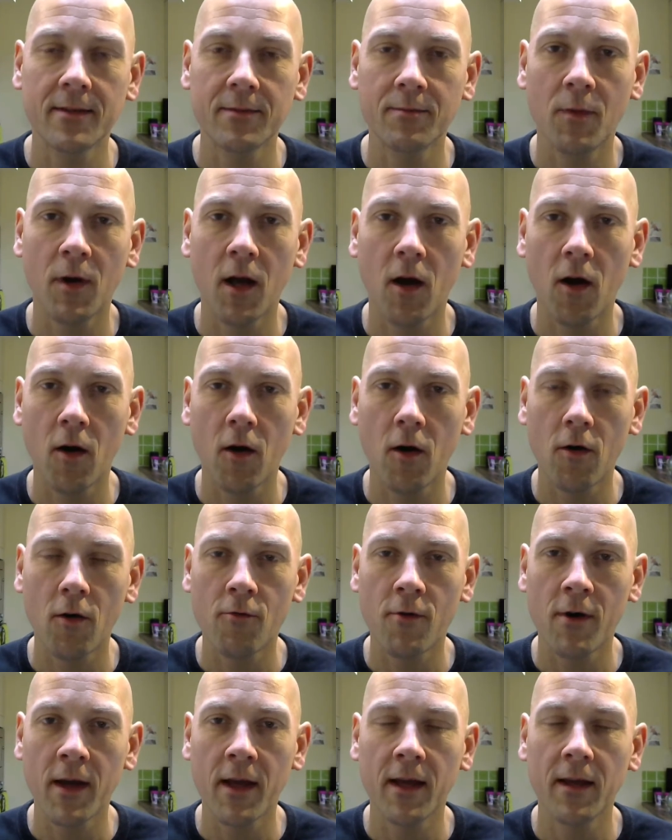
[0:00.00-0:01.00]
My heart
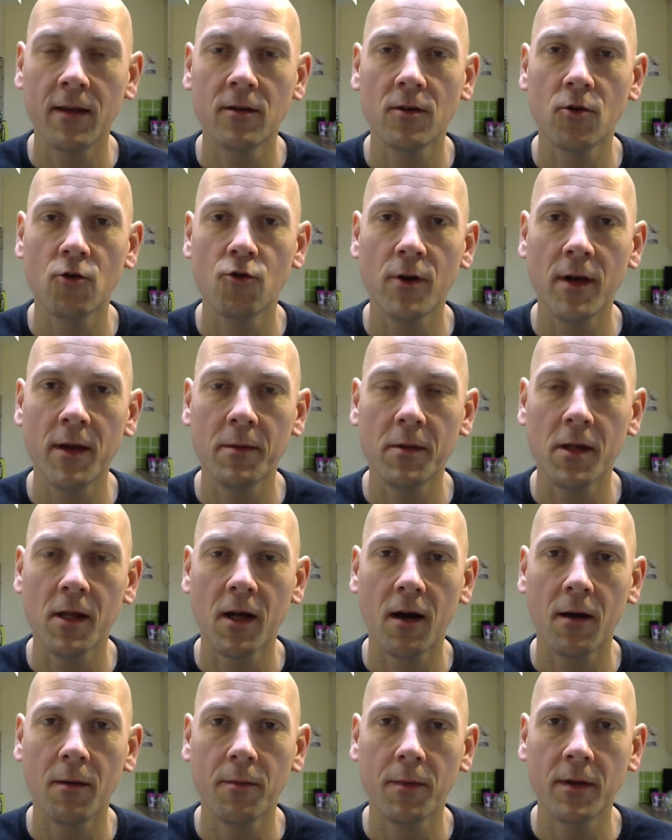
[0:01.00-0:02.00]
rate creeps
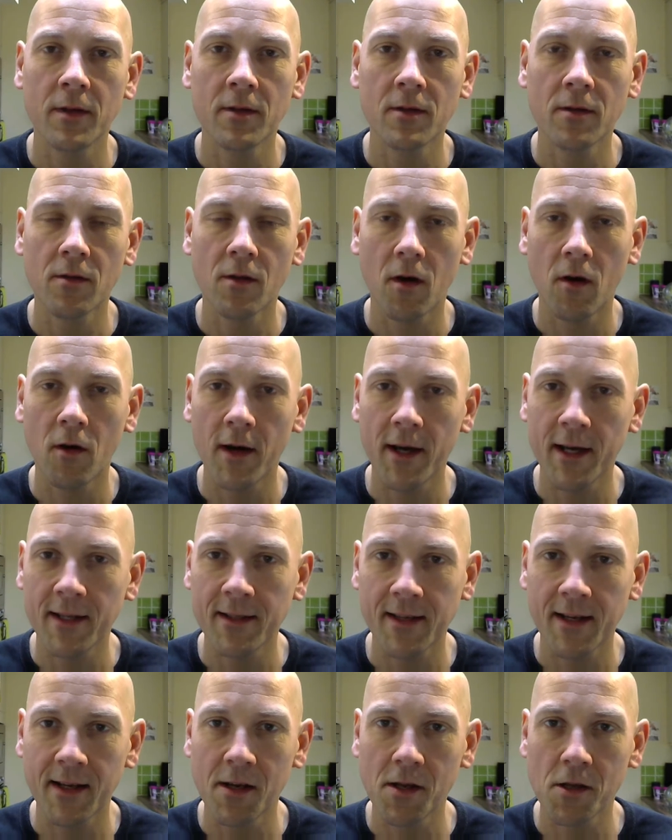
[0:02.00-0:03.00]
up into the high
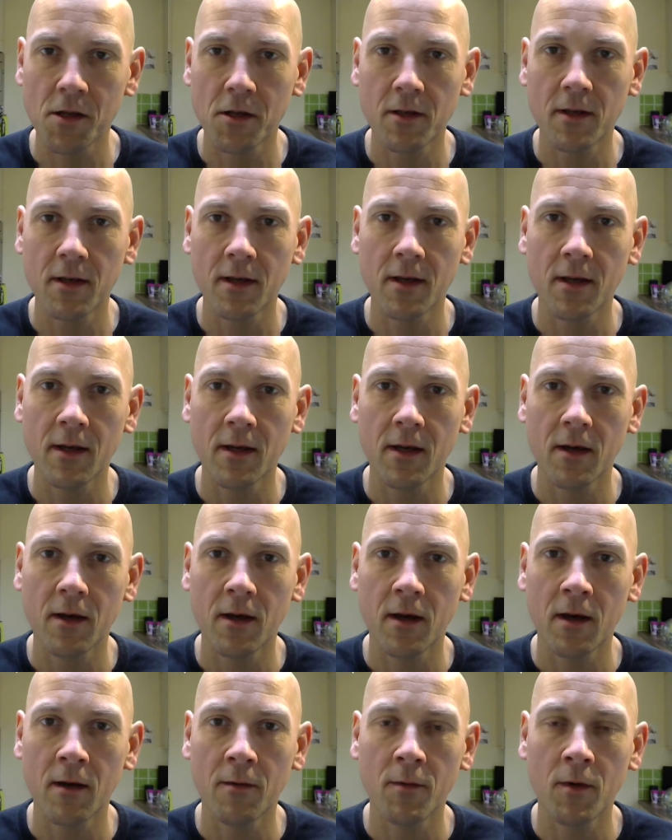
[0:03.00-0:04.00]
intensity
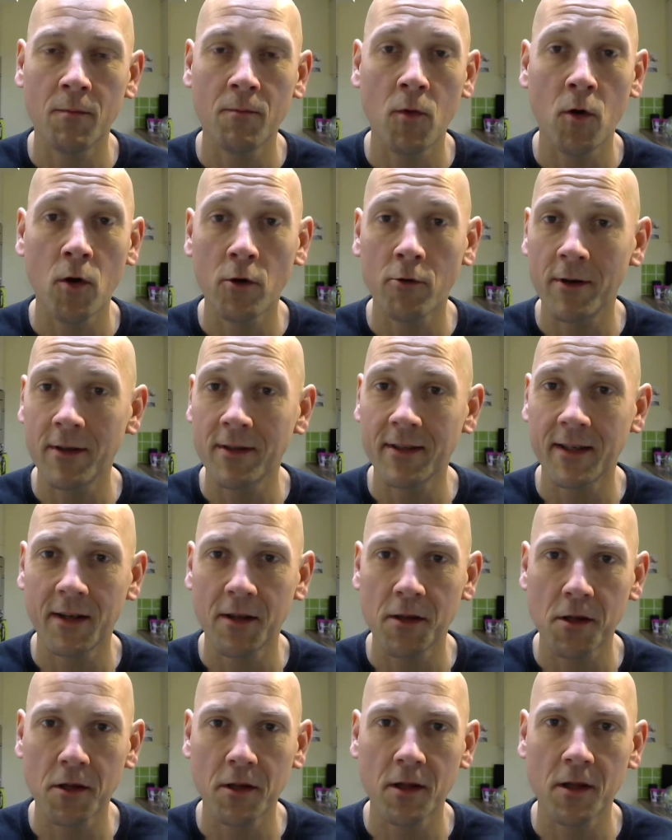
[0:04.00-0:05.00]
and moderate
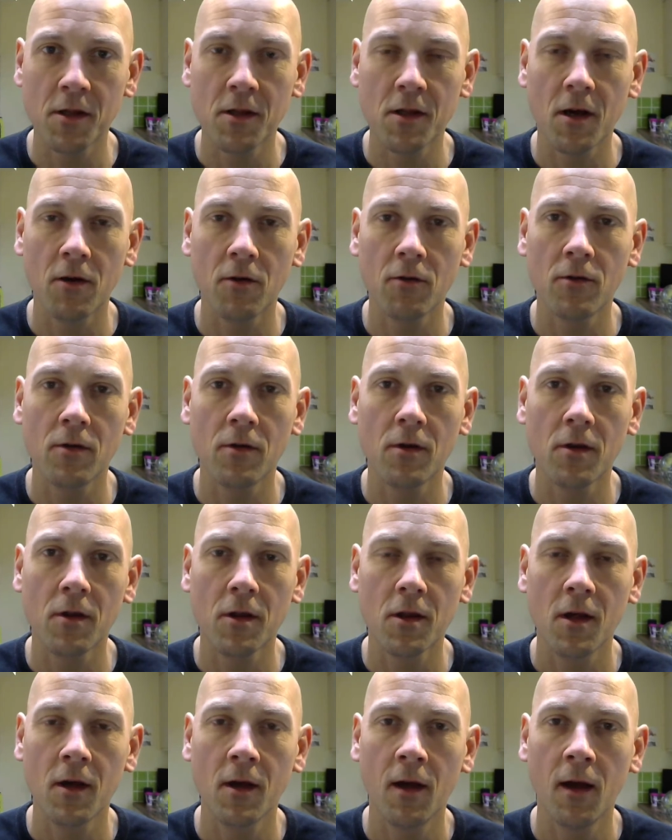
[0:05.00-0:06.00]
intensity zones
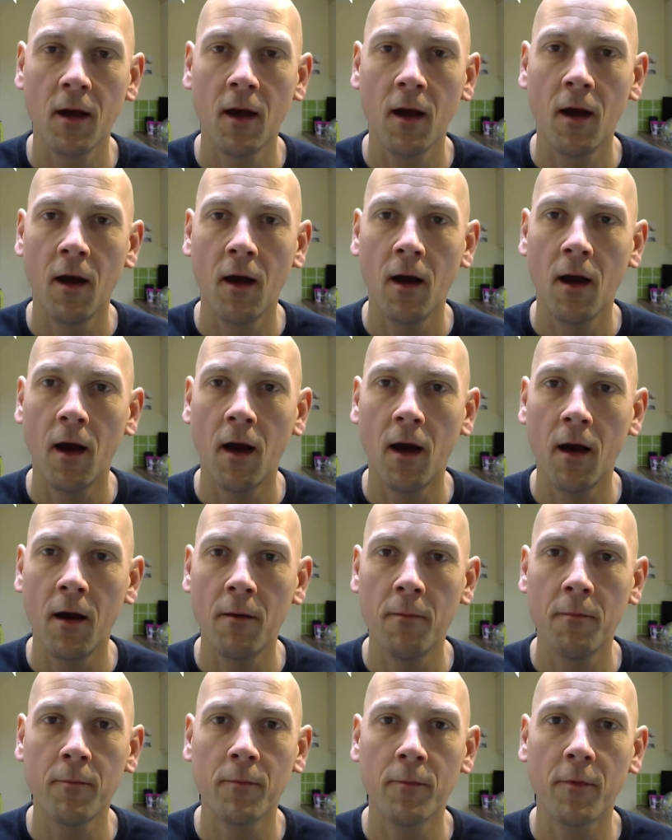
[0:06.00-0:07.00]

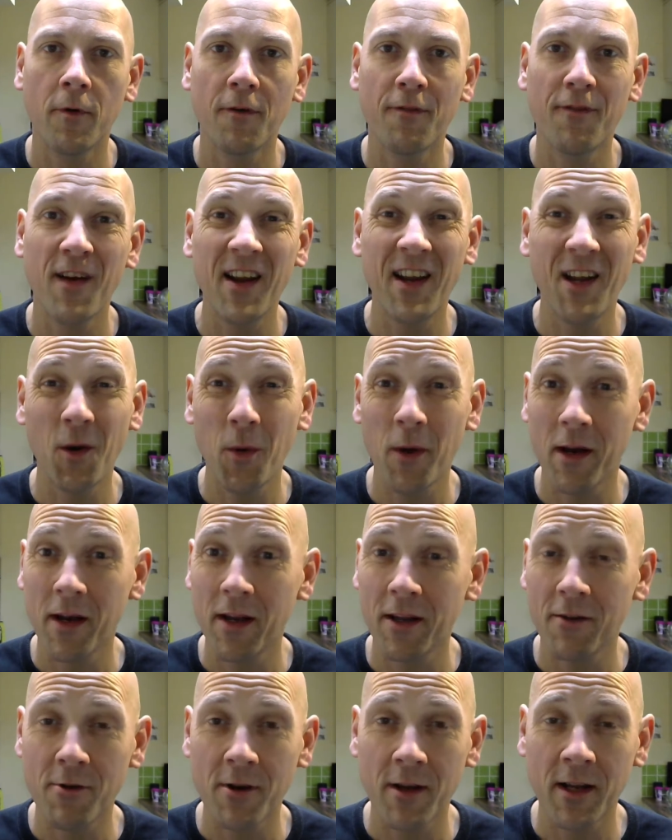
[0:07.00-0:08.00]
fairly
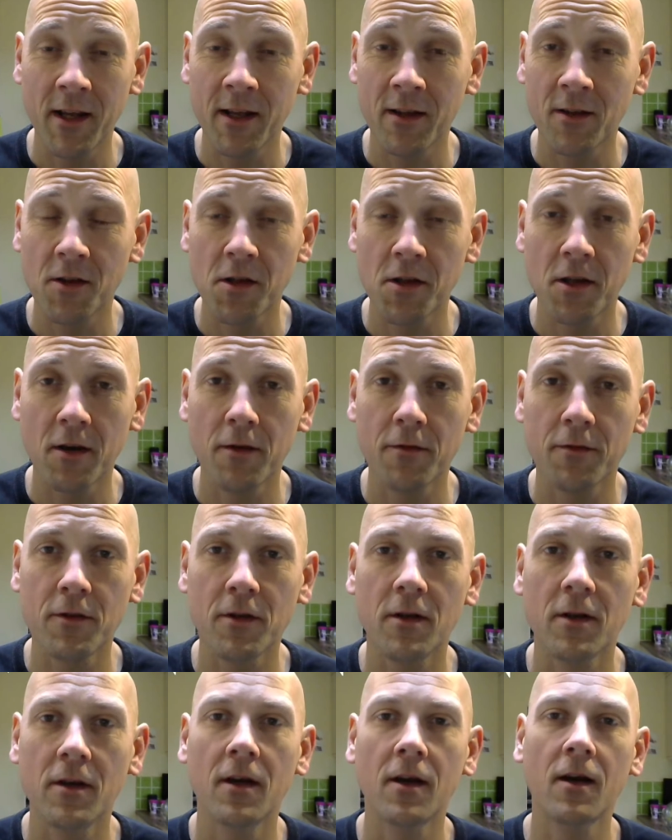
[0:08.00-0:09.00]
quickly, really, just
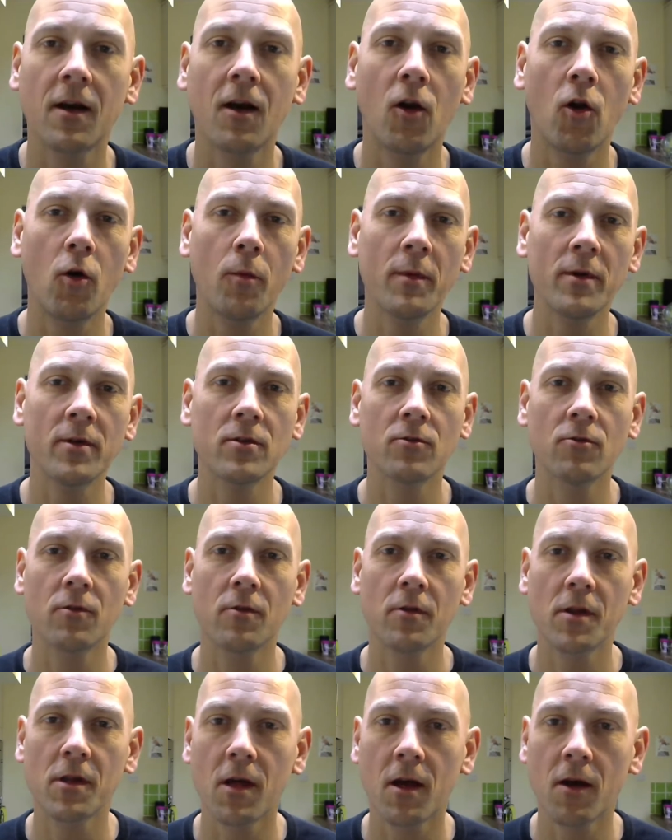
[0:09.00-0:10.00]
after a kilometre or
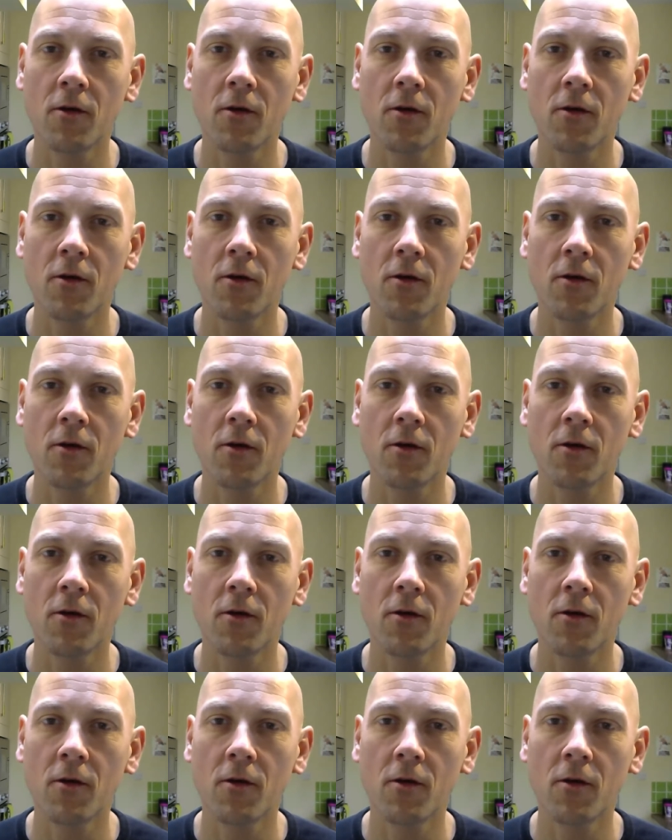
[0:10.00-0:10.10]
so.